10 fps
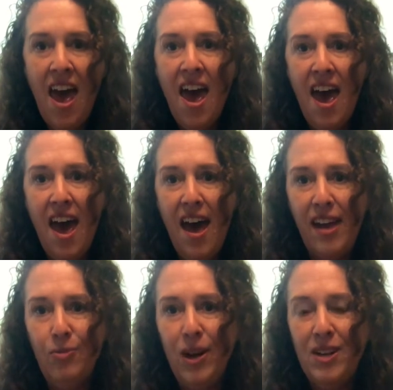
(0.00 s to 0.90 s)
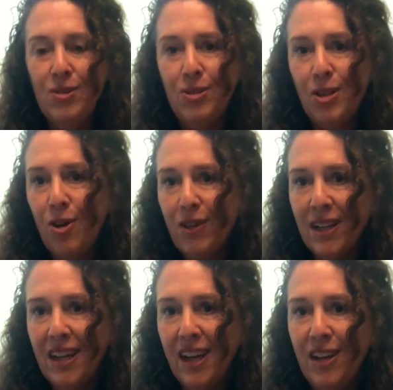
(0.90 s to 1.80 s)
And when you soak
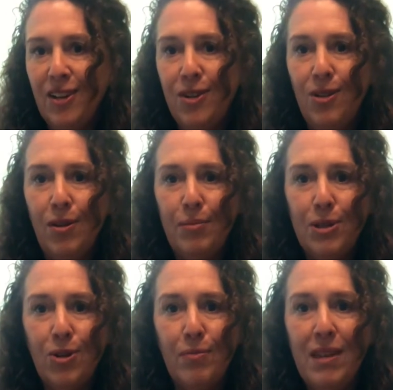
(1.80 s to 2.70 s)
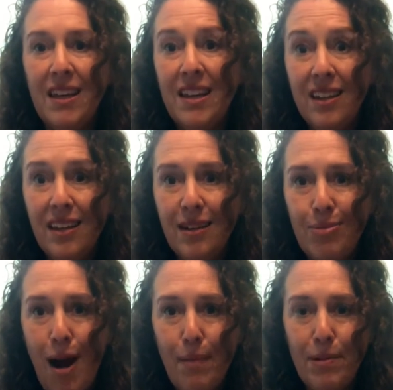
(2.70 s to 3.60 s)
in it, you absorb the healing
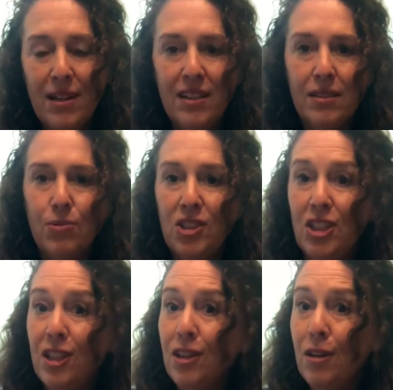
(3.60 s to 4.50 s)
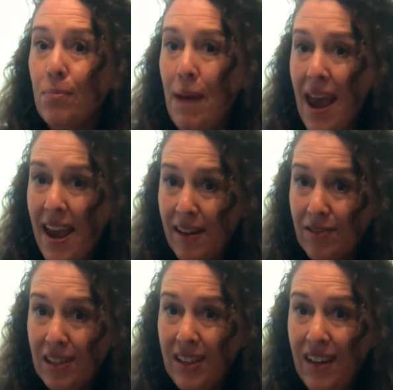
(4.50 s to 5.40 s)
properties, which include pain
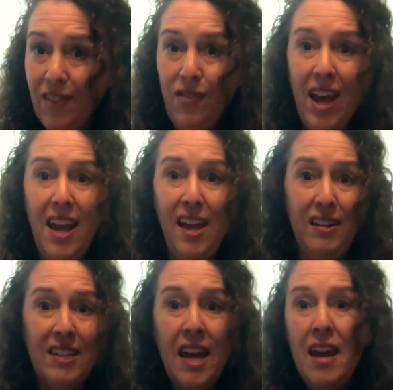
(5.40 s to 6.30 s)
relief and